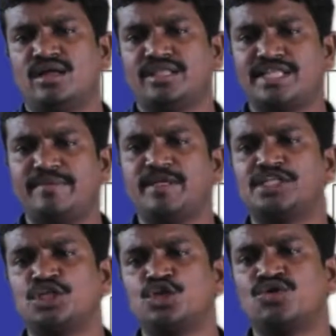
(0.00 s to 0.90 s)
3-bit
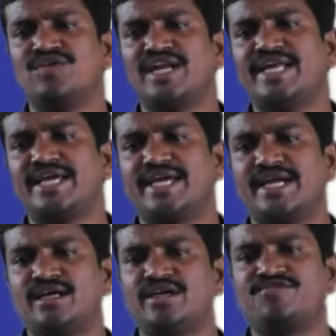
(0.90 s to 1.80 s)
syndrome will indicate
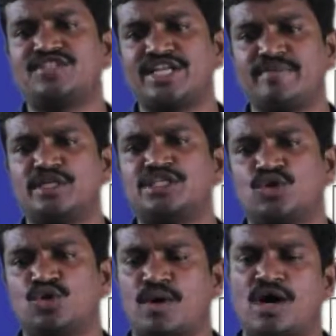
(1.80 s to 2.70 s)
if 3-bit
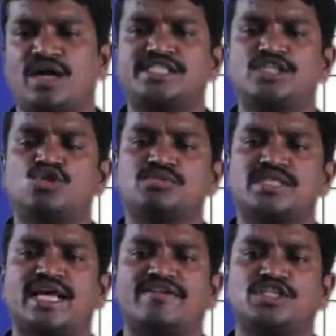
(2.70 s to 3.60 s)
syndrome, all syndromes
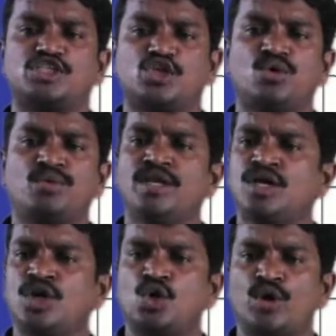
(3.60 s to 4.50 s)
are having 0,
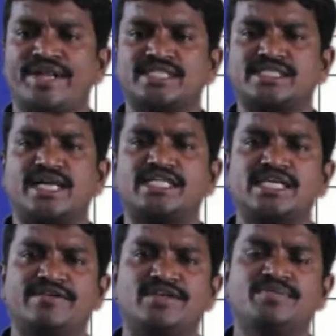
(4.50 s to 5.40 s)
no errors are
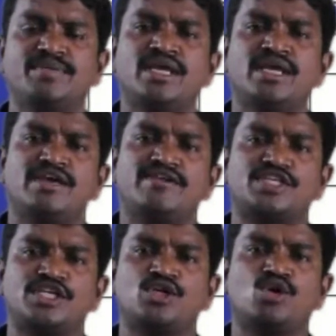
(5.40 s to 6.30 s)
received. If
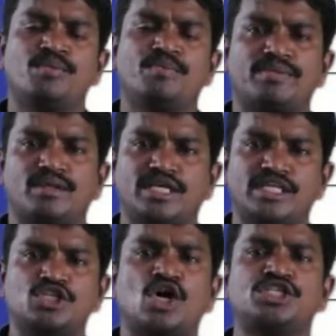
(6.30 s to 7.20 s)
syndrome
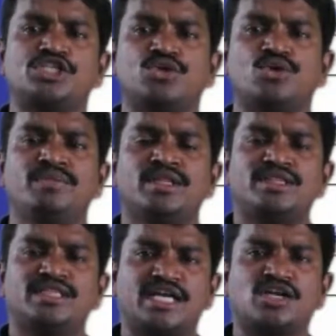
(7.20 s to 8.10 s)
is non-zero,
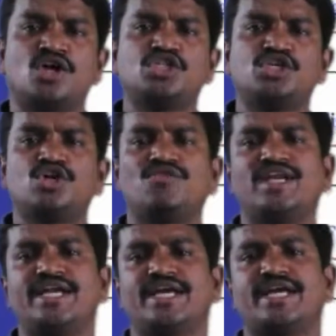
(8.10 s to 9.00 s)
that non-zero will
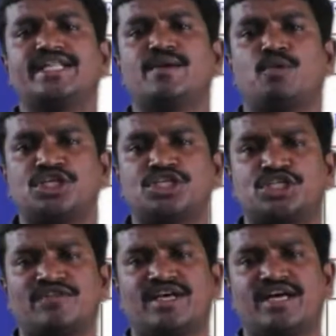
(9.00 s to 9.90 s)
indicate the position
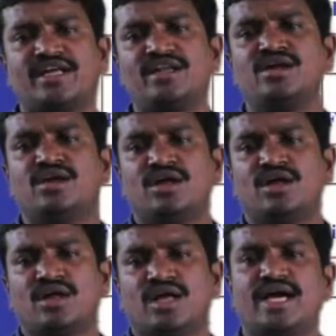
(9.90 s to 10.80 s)
of the error.
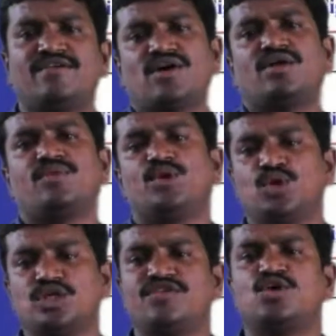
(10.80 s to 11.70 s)
And what we do
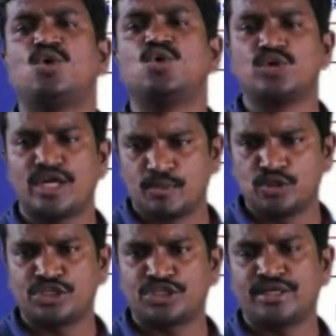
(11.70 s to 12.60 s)
is we go to that position